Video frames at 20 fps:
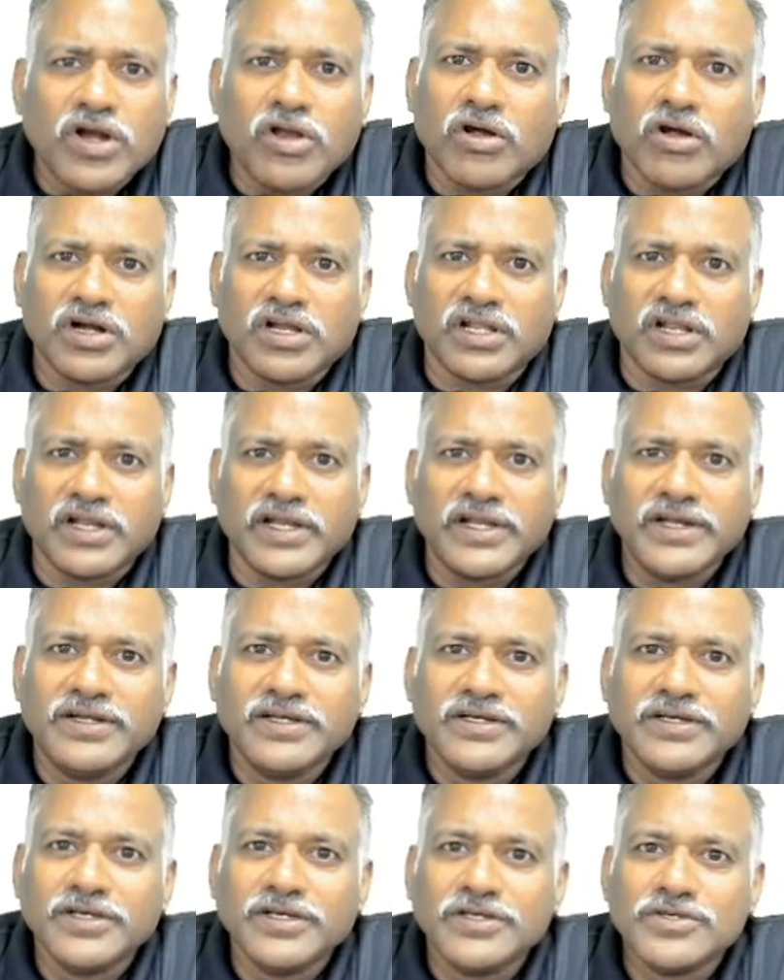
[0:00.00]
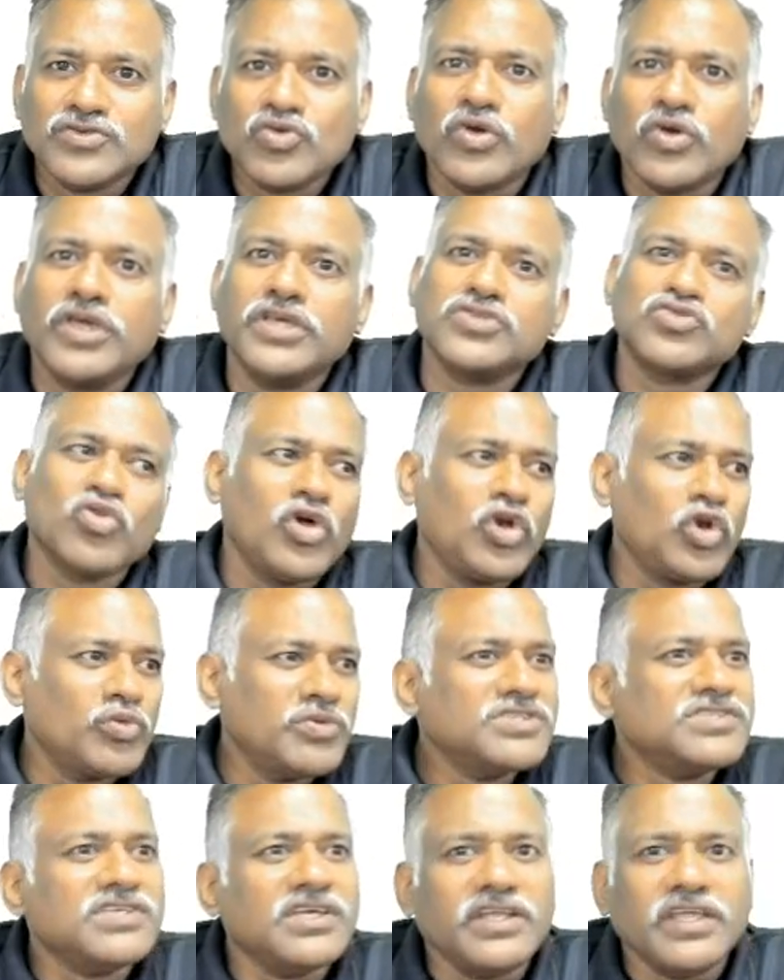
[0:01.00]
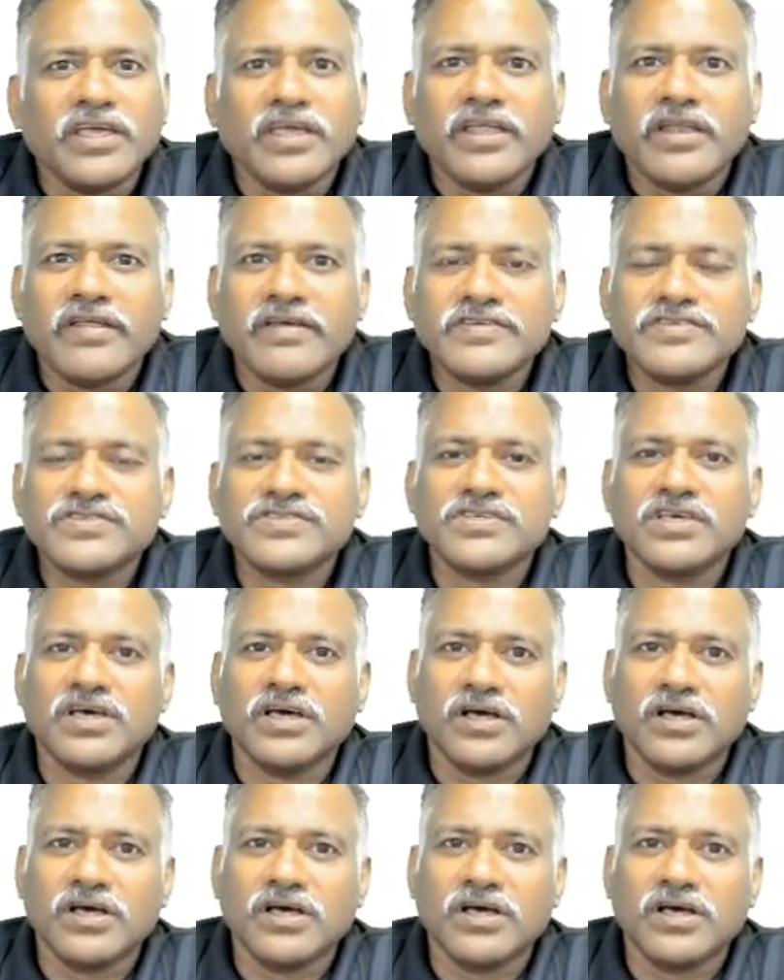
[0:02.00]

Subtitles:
a doctor, right? So he is going to be sitting in his